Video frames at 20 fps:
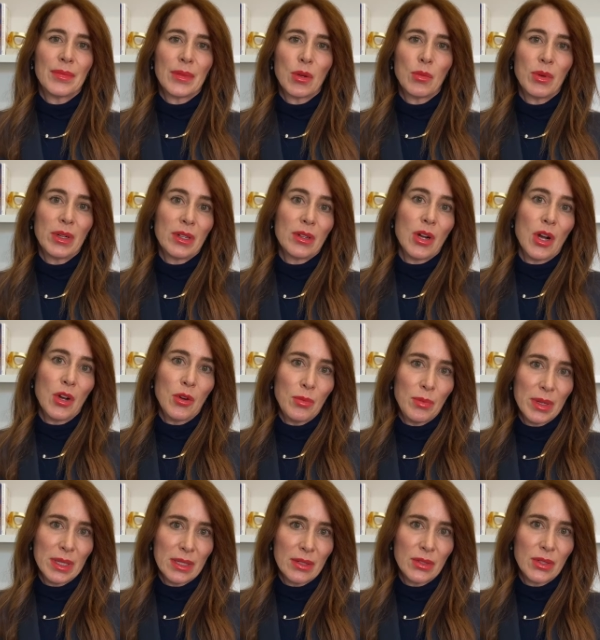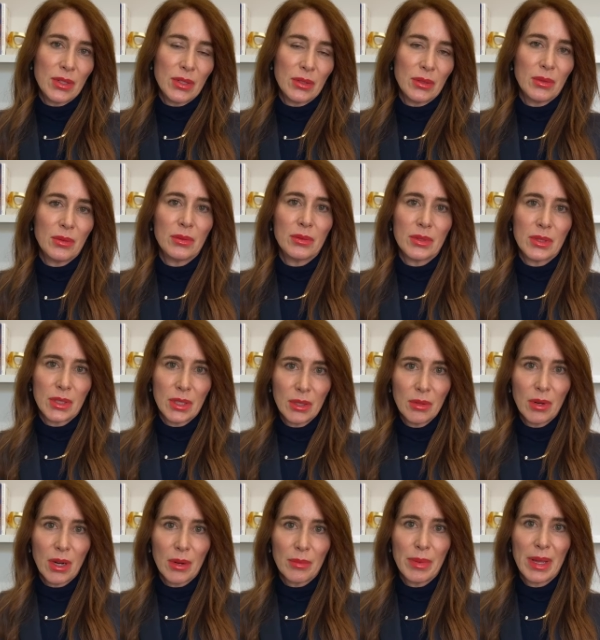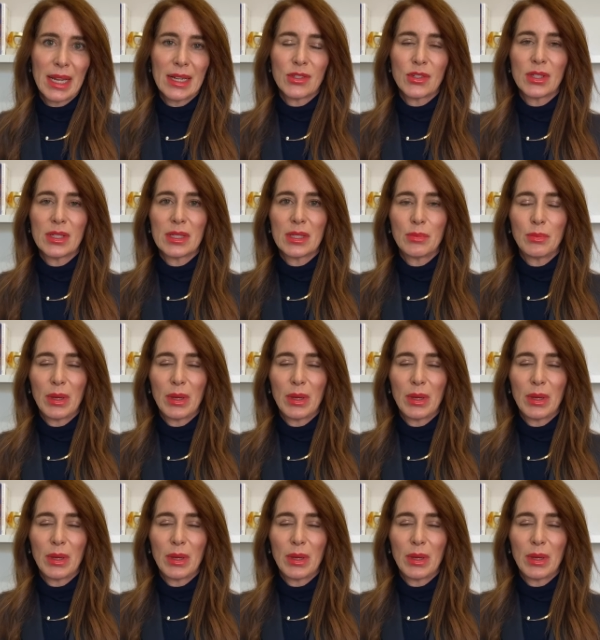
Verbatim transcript: We're open to our patients,